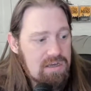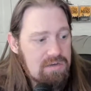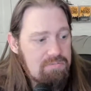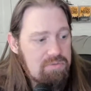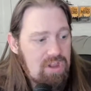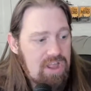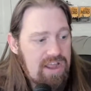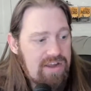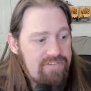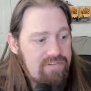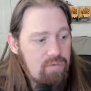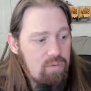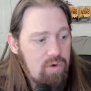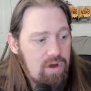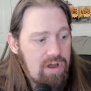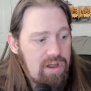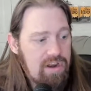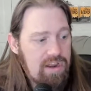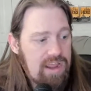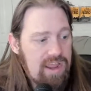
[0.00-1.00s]
apply for
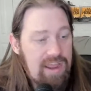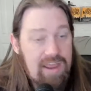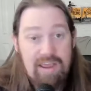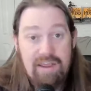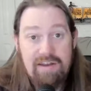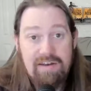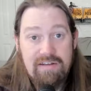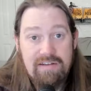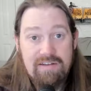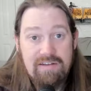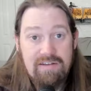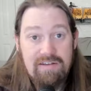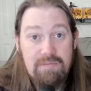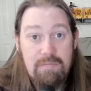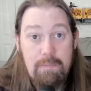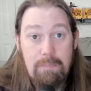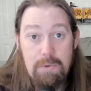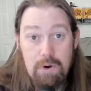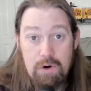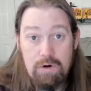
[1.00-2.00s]
one and
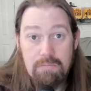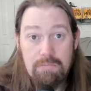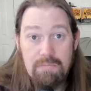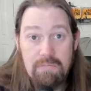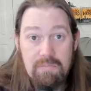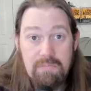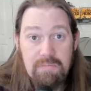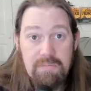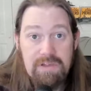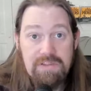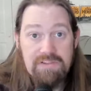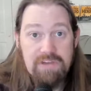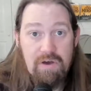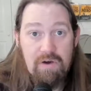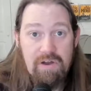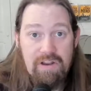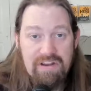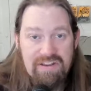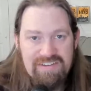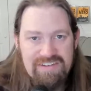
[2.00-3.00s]
boom, it's
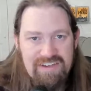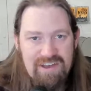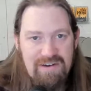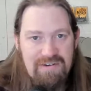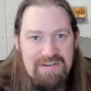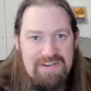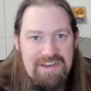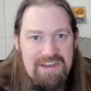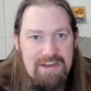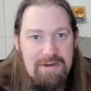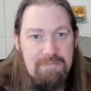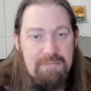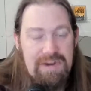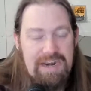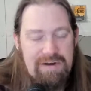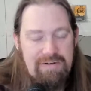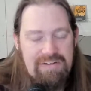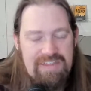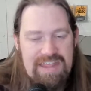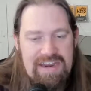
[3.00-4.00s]
going. So,
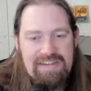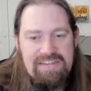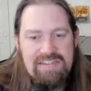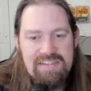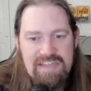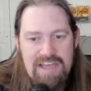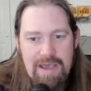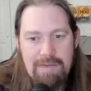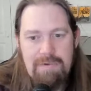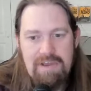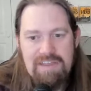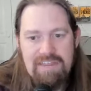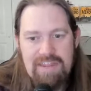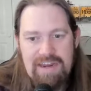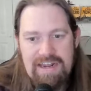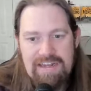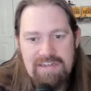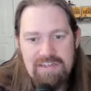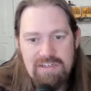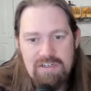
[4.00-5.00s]
but anyway, that is a topic
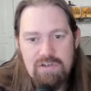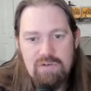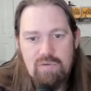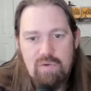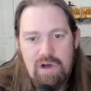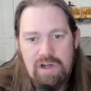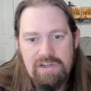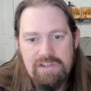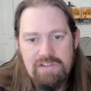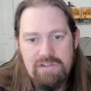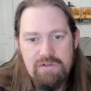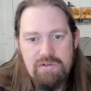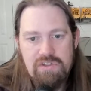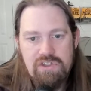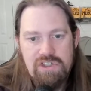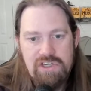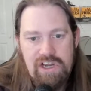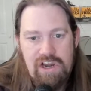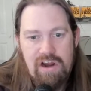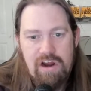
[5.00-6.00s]
that I do want to
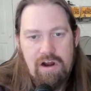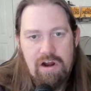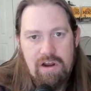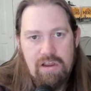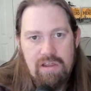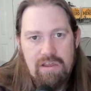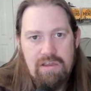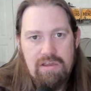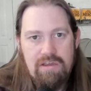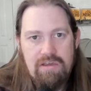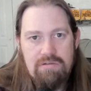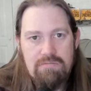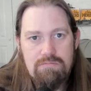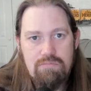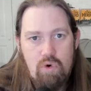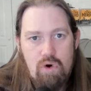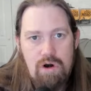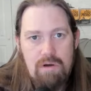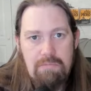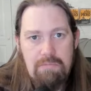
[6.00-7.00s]
share
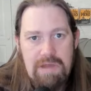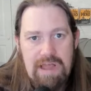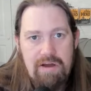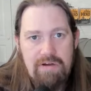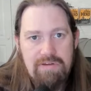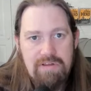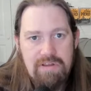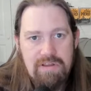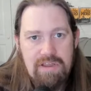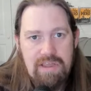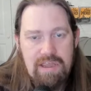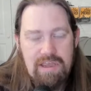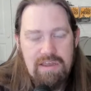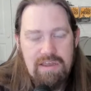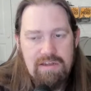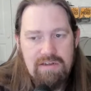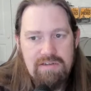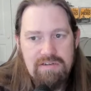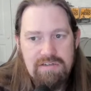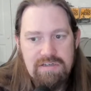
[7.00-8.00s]
more about
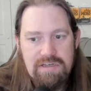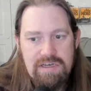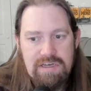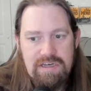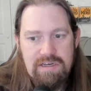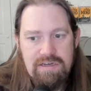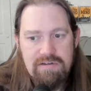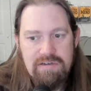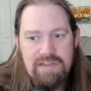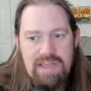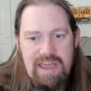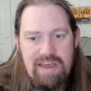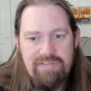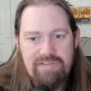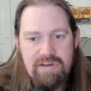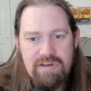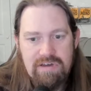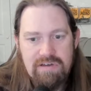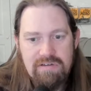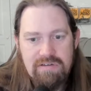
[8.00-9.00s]
and
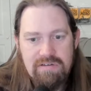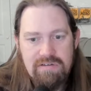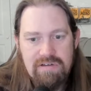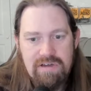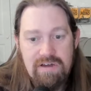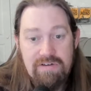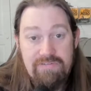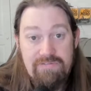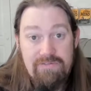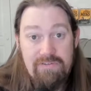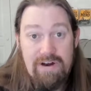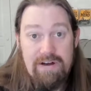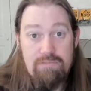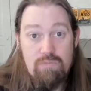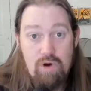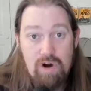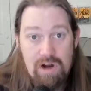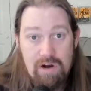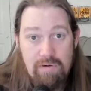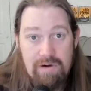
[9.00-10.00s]
have a
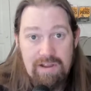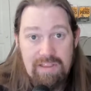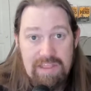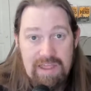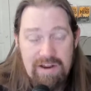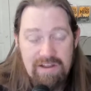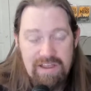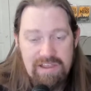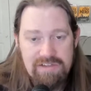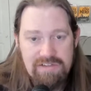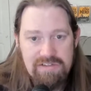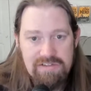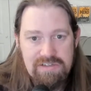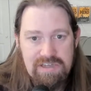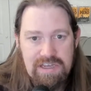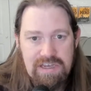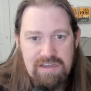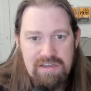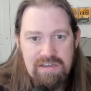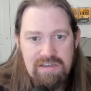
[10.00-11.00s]
framework around that, I guess you
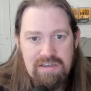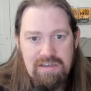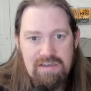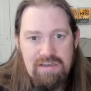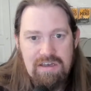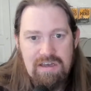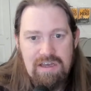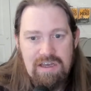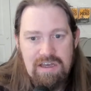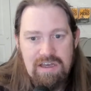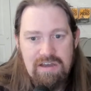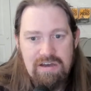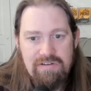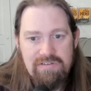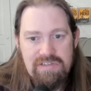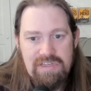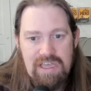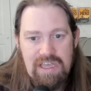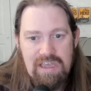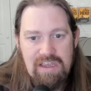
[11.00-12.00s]
say,
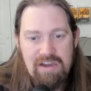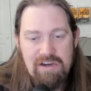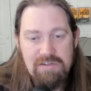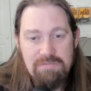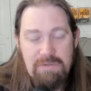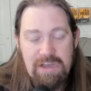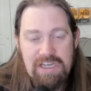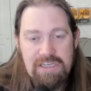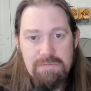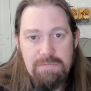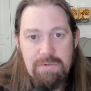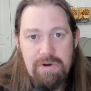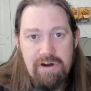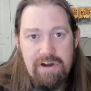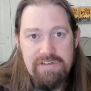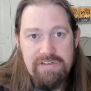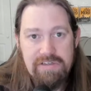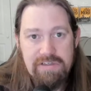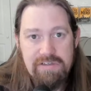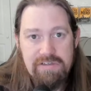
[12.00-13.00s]
of saying, here's my
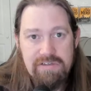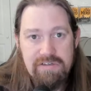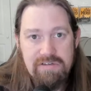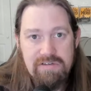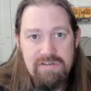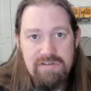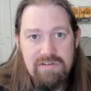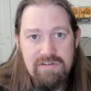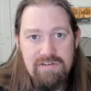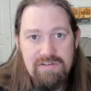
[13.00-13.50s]
experiences